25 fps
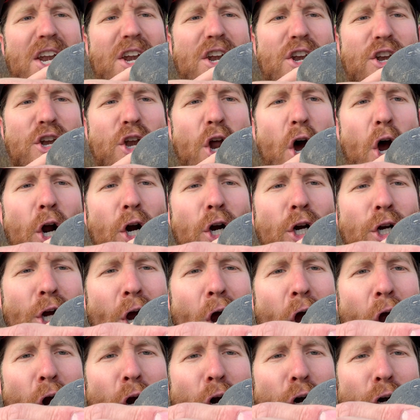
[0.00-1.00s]

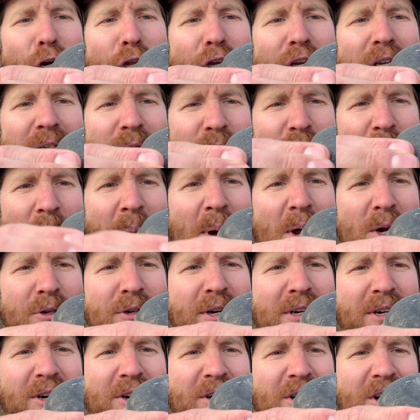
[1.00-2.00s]
Narguard is what
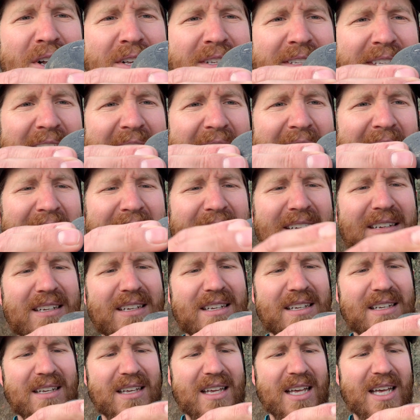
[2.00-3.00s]
Bontrager calls that,
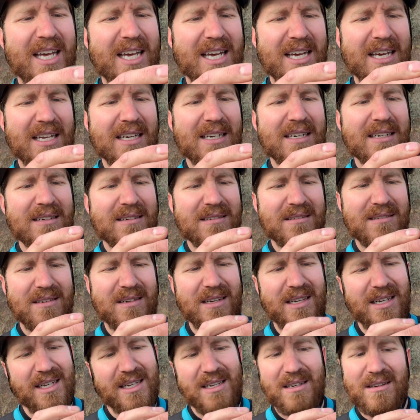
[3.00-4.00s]
and
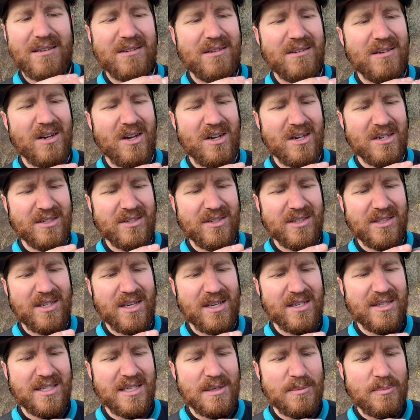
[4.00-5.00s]
it honestly
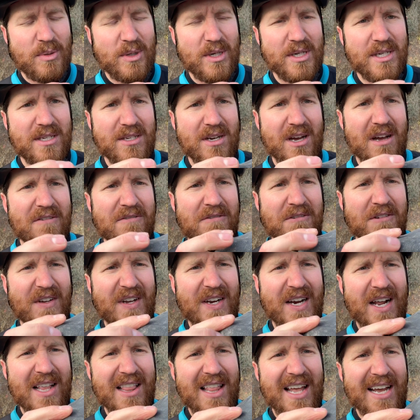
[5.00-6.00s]
does seem pretty tough,
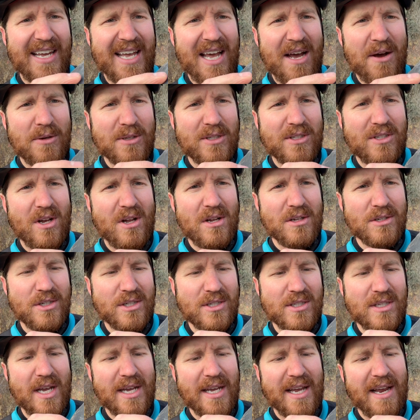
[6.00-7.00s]
and I like how it's all
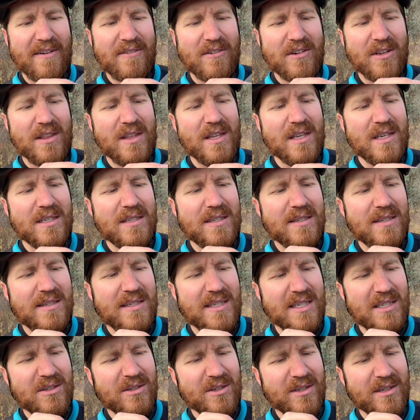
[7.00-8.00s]
just like everything's
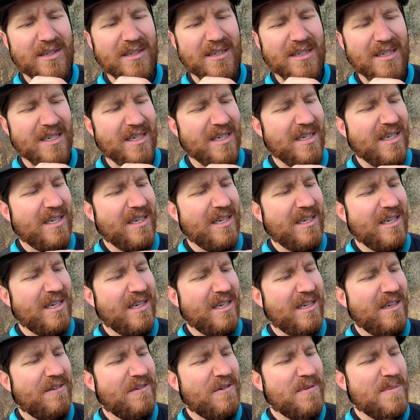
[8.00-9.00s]
sealed
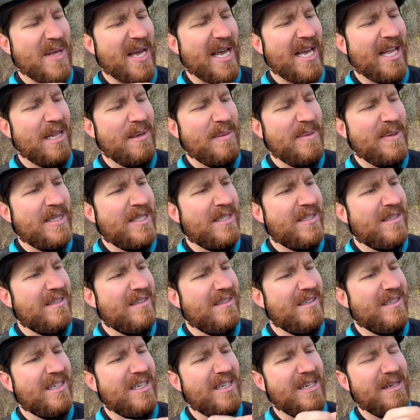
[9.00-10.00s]
from the elements,
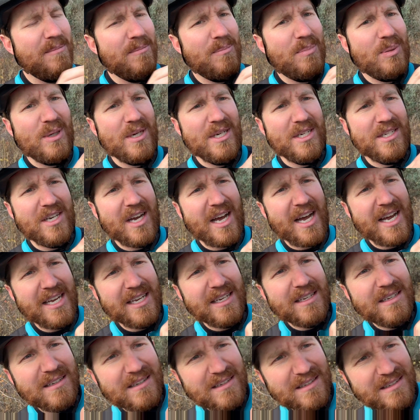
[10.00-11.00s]
pretty
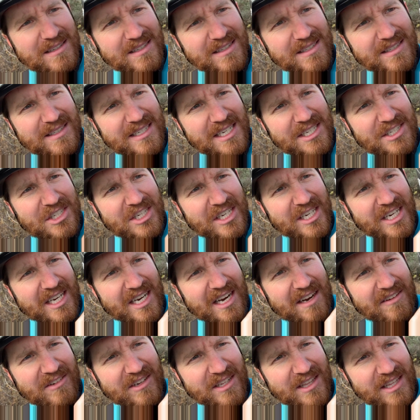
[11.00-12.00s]
tight stitching
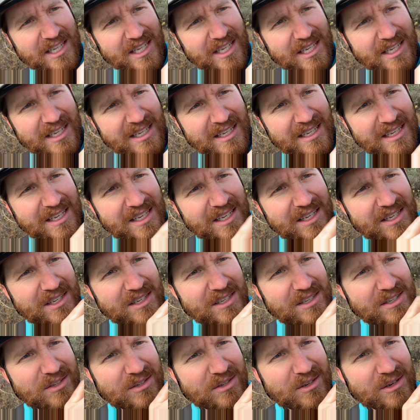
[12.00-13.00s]
and everything.
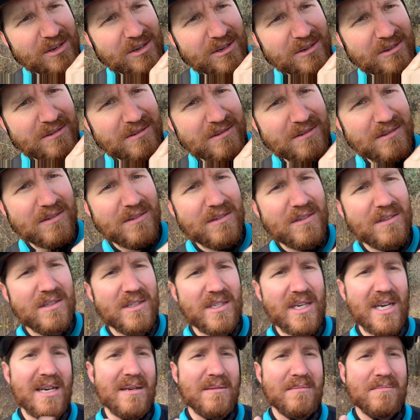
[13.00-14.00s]
So
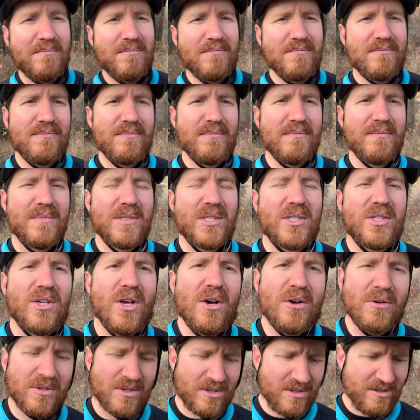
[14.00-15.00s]
yeah,
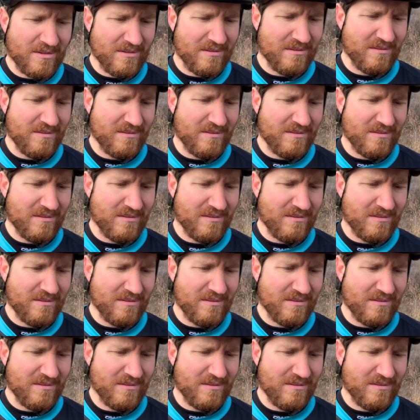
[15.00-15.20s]
stoked.